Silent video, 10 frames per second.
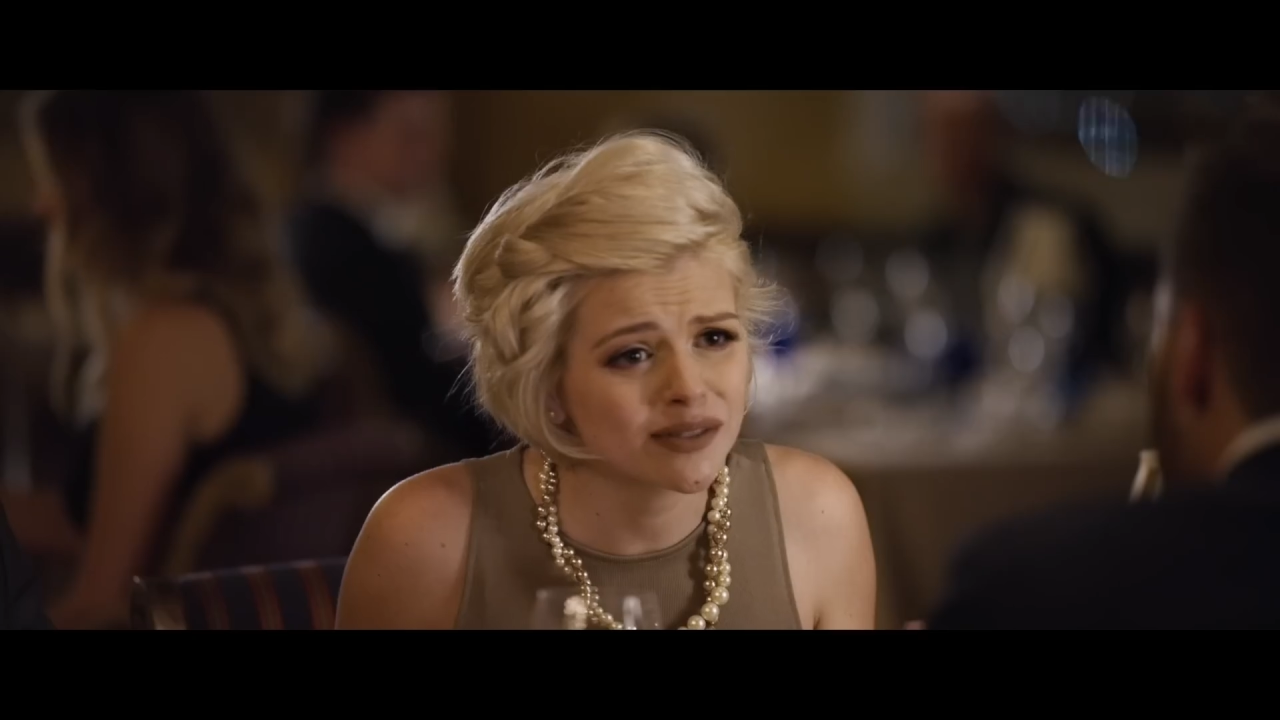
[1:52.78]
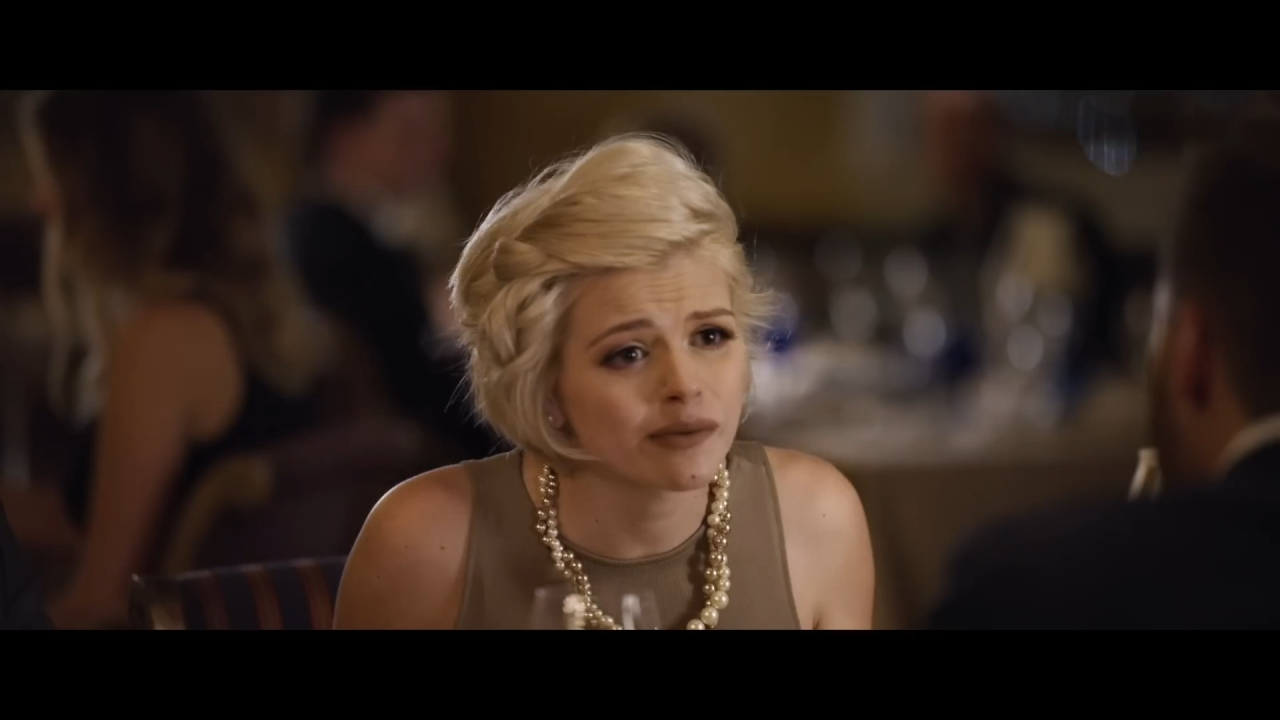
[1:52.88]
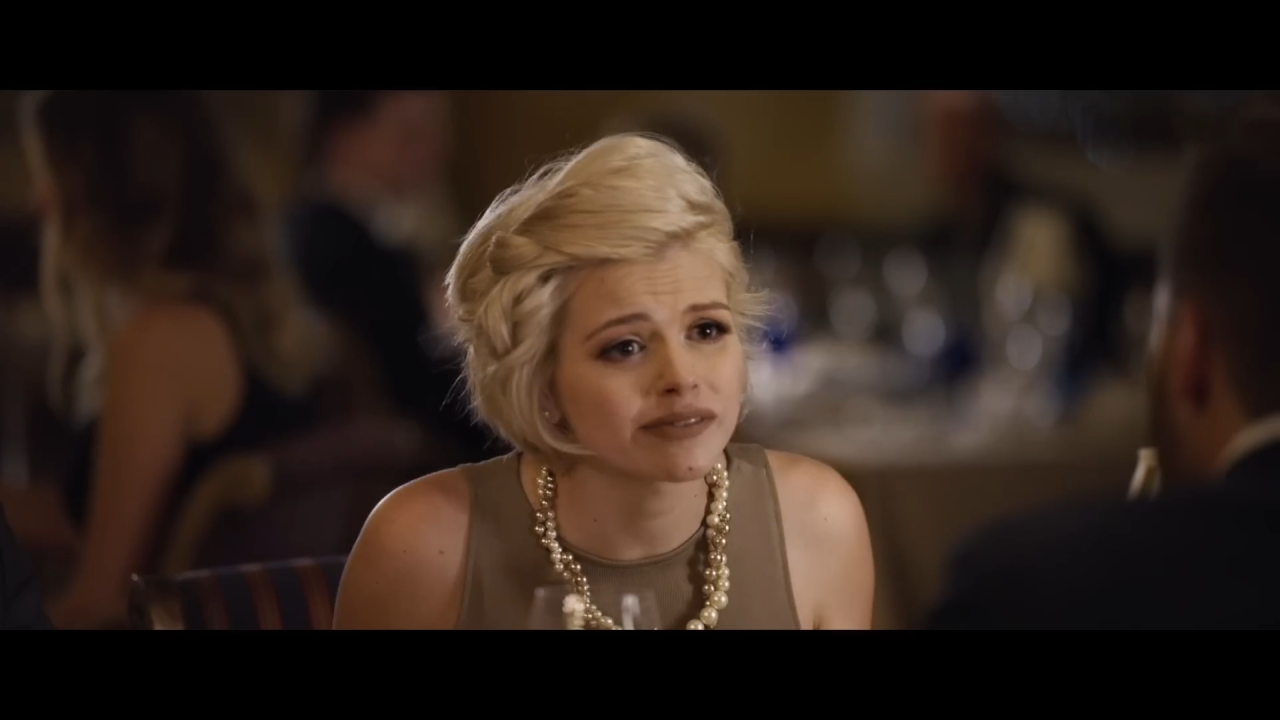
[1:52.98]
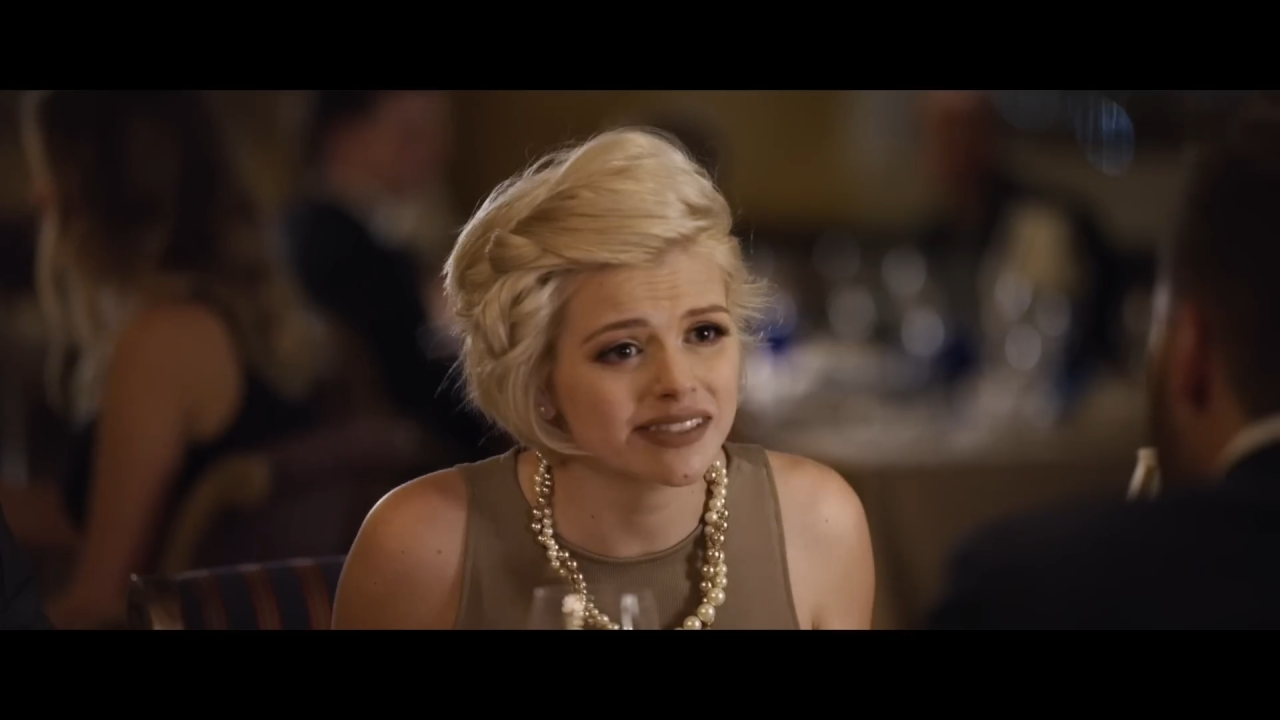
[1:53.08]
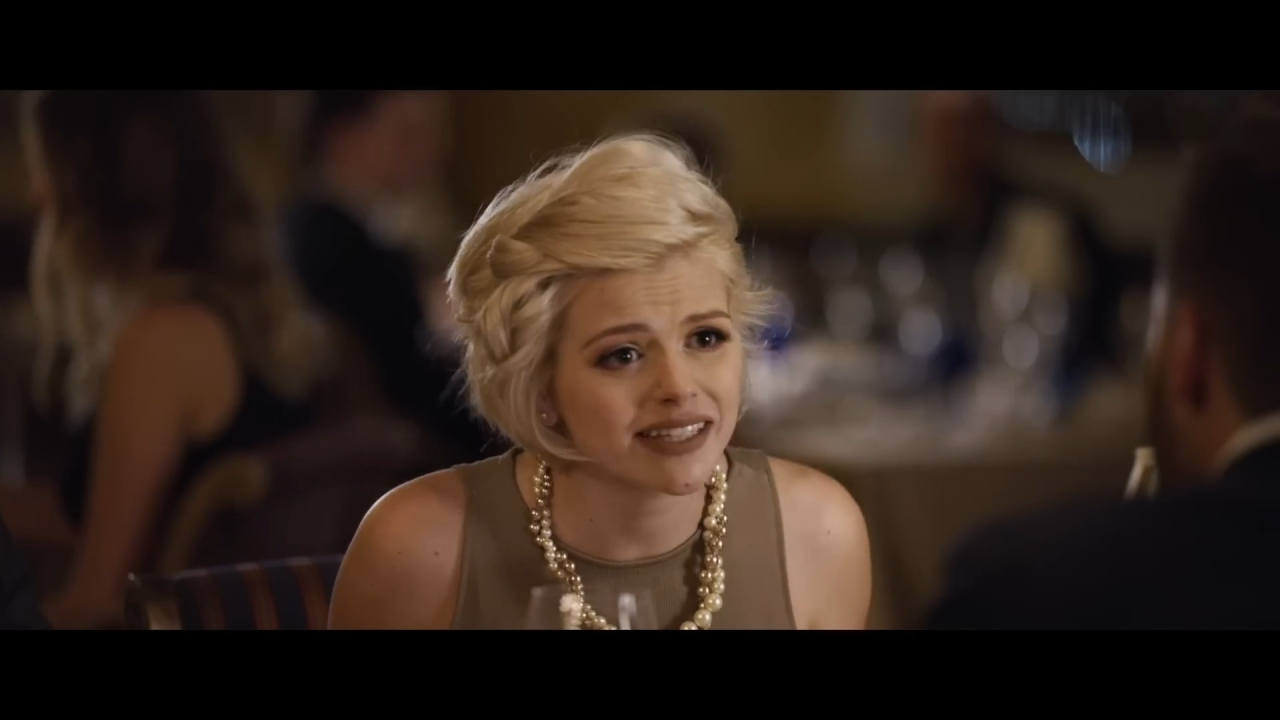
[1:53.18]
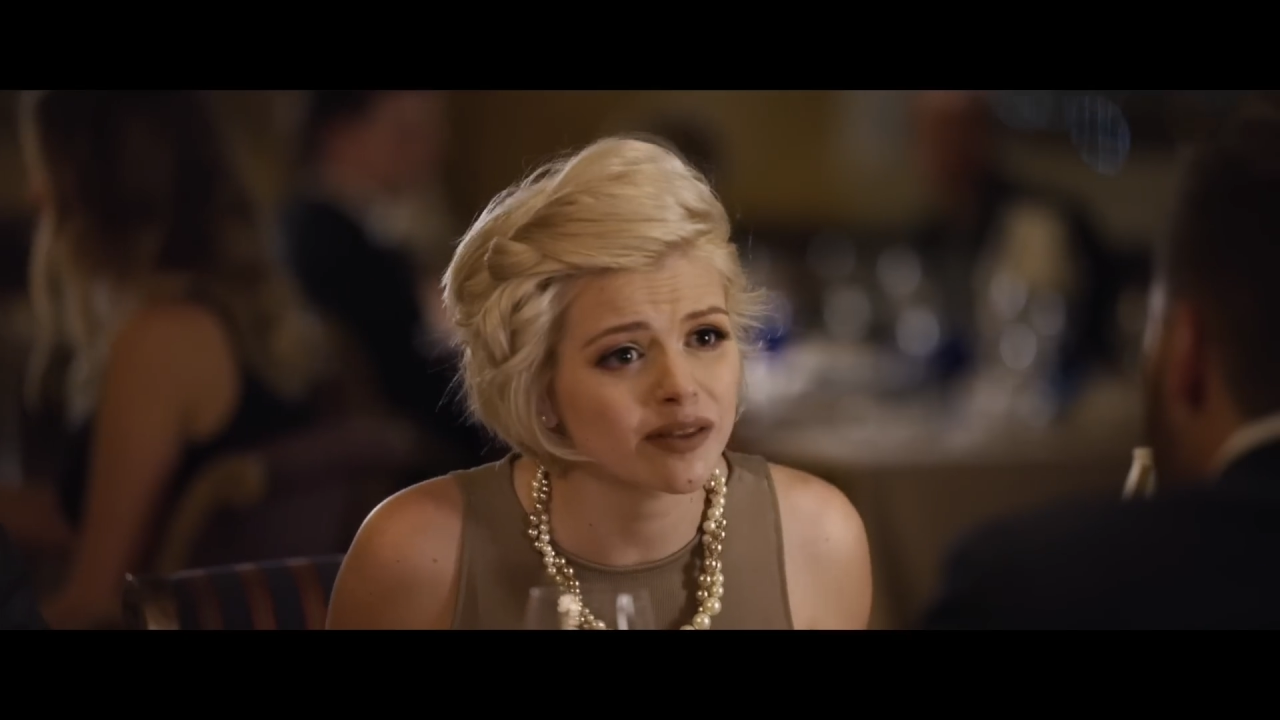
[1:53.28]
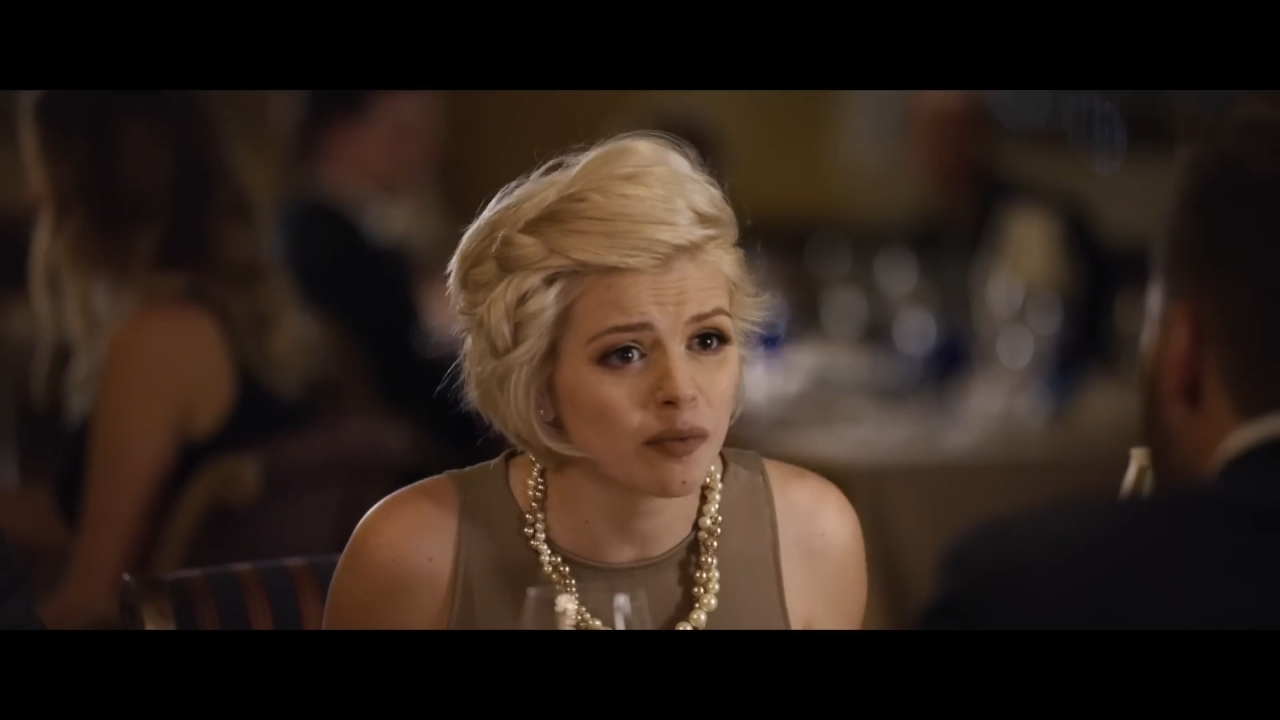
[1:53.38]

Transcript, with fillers: don't see